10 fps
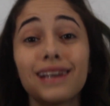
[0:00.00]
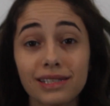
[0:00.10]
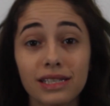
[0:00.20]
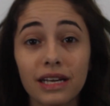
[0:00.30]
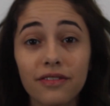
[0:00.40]

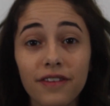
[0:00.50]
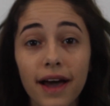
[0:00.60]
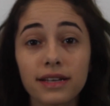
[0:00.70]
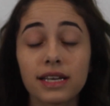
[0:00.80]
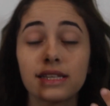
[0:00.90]
dusting
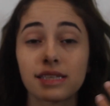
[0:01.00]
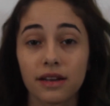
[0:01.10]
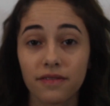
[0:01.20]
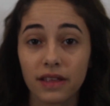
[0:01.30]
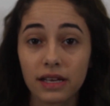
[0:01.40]
effect
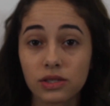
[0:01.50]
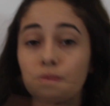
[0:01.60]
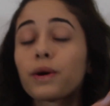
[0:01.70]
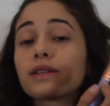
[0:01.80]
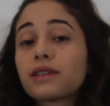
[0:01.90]
instead of
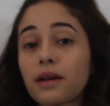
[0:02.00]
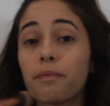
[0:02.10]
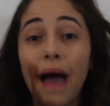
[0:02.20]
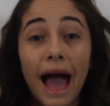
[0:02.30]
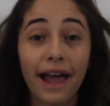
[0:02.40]
this where it's gonna
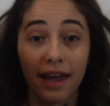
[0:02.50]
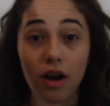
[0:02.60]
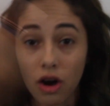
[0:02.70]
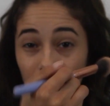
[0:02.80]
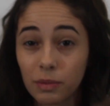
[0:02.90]
pack
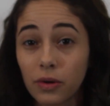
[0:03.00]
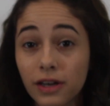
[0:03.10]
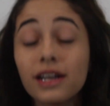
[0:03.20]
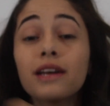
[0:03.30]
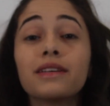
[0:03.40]
it on
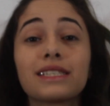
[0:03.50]
more.